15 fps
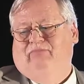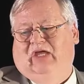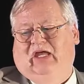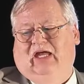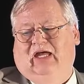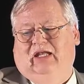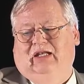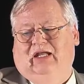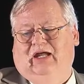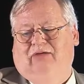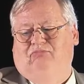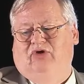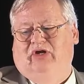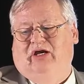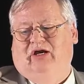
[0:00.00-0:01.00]
and
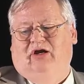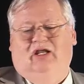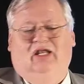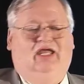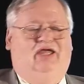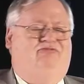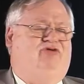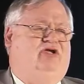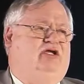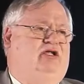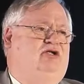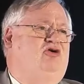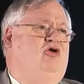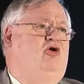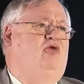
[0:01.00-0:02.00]
Embraer and AVIC
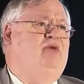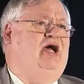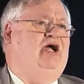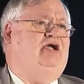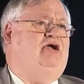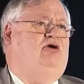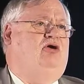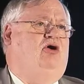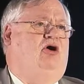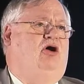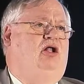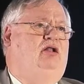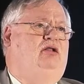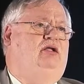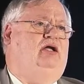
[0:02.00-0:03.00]
and Comac are
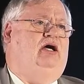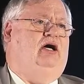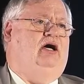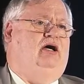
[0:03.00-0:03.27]
all